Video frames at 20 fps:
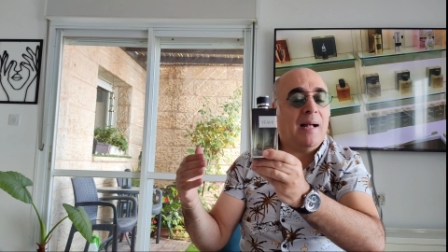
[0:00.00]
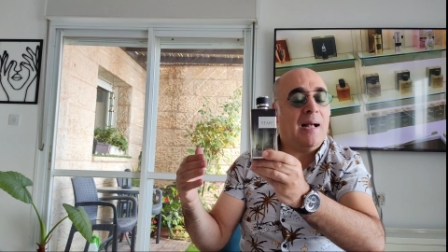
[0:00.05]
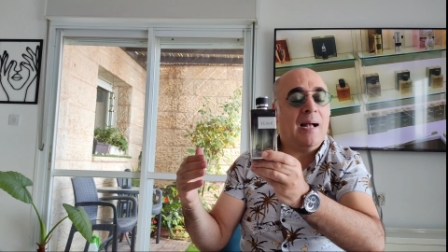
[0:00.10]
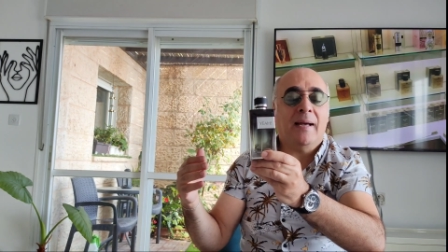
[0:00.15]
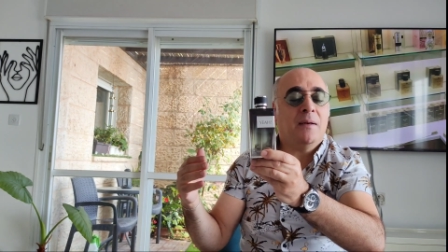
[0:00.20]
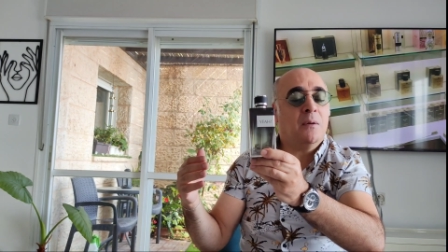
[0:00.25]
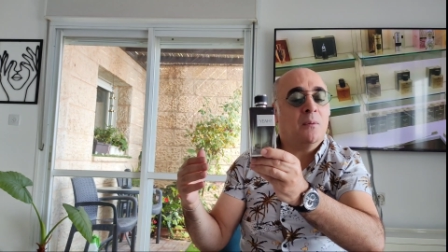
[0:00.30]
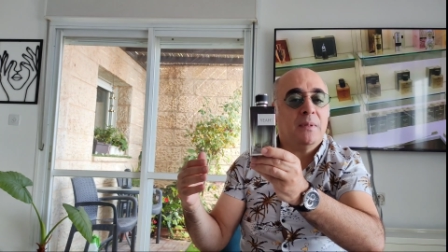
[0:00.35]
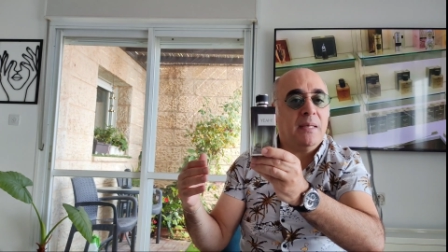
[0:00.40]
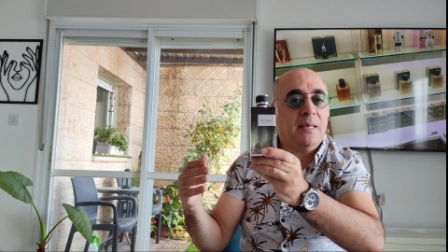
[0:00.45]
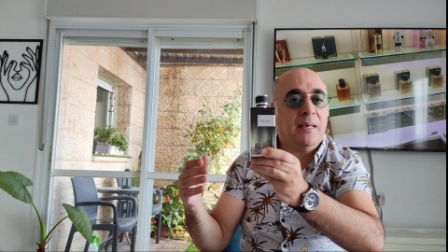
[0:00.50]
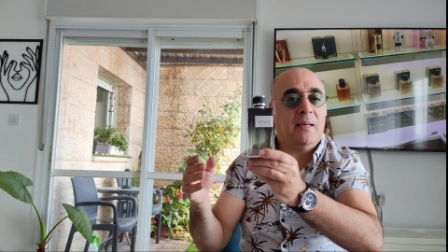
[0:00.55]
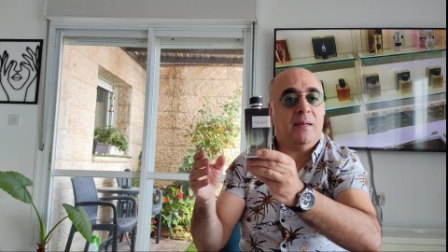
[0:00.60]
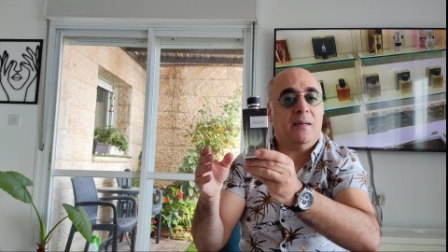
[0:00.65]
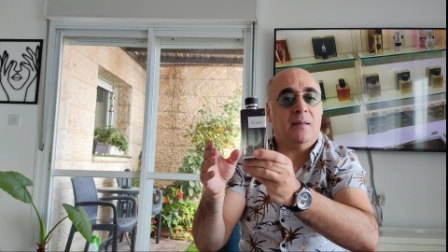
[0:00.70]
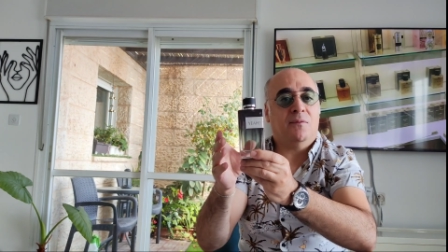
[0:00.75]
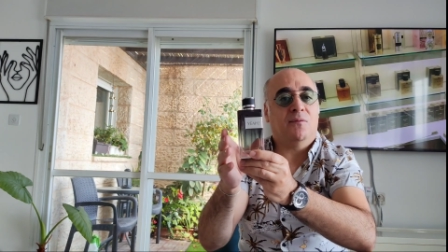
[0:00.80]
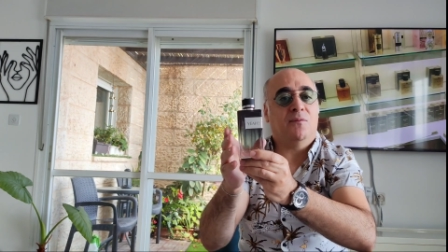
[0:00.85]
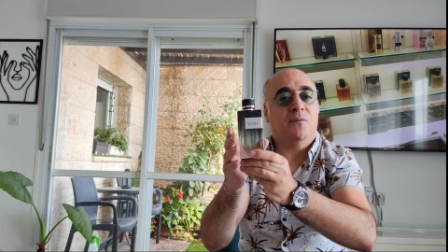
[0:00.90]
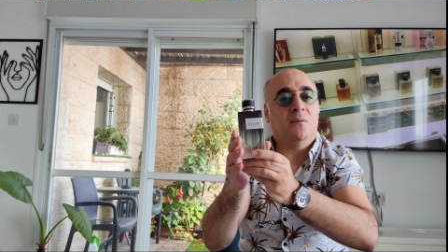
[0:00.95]
I don't
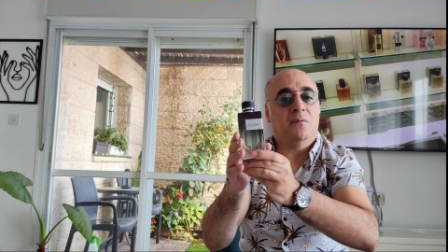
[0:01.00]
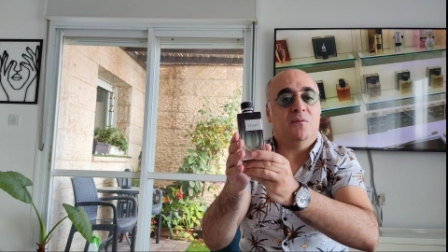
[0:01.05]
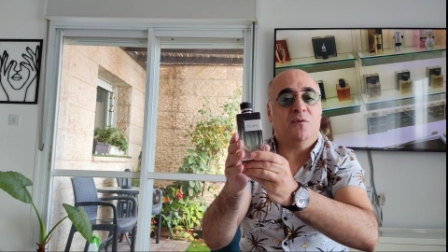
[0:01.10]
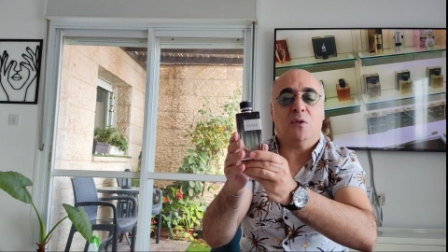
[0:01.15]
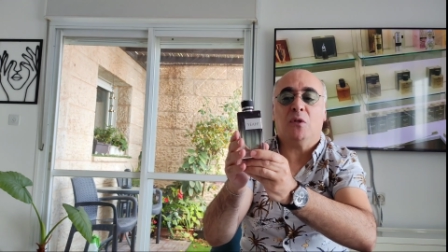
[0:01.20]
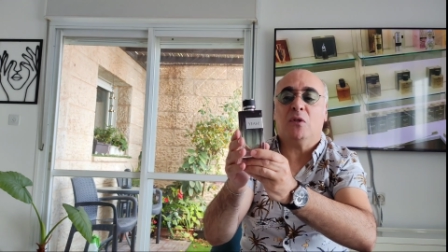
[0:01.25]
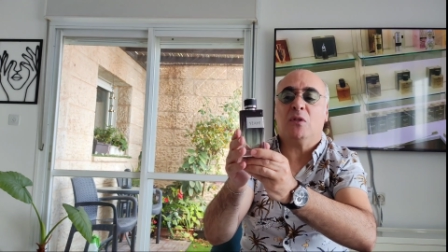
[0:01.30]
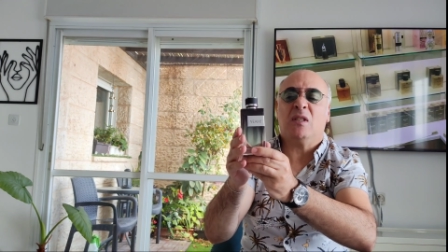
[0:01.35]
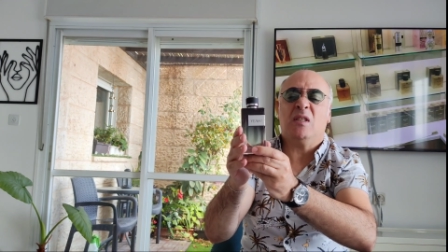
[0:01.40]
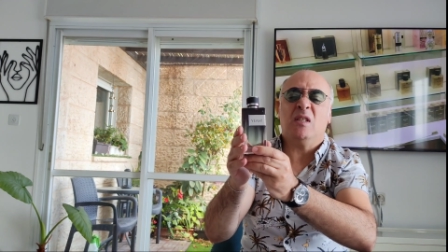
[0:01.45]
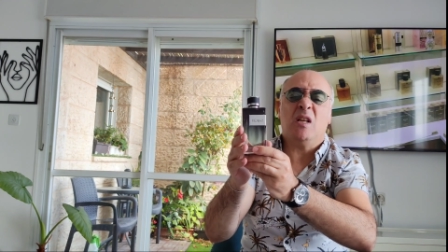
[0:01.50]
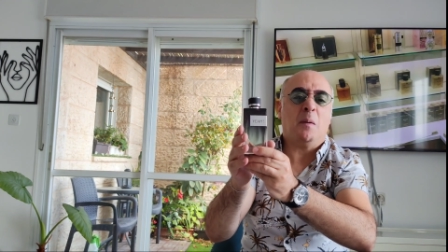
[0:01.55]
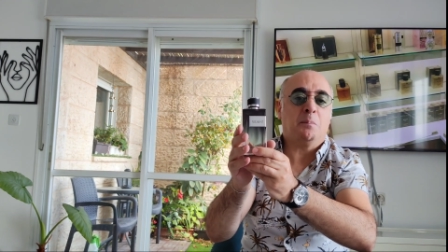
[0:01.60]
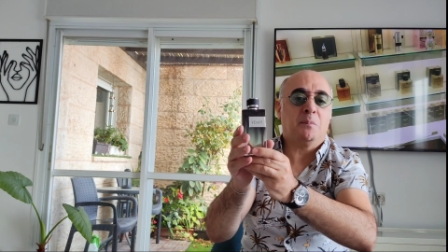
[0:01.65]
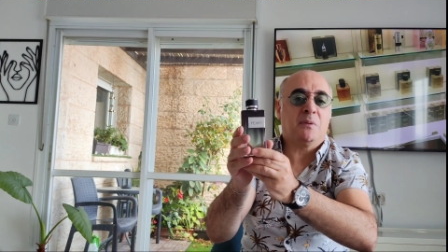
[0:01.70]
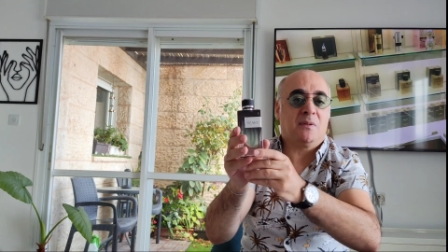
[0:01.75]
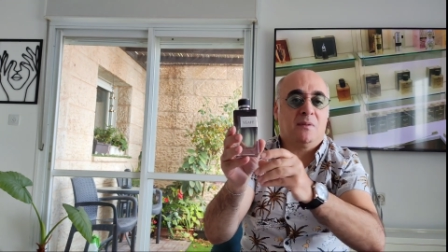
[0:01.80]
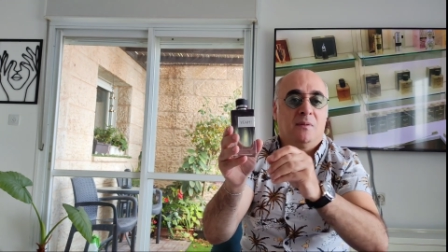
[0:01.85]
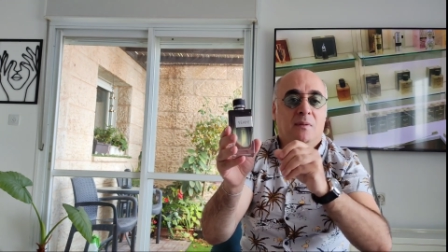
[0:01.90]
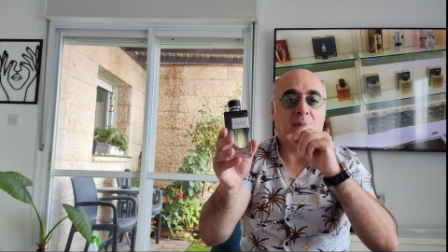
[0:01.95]
care for the
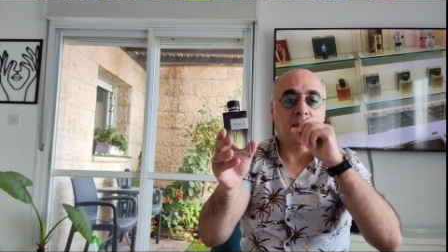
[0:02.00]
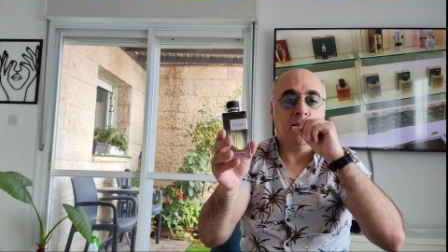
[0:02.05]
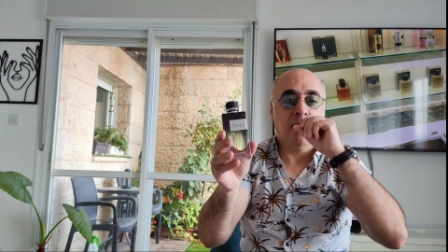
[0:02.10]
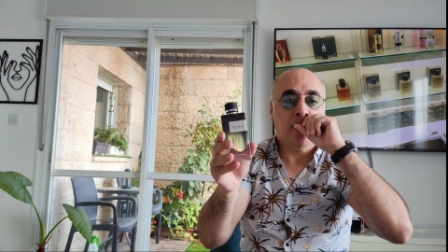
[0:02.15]
snobs.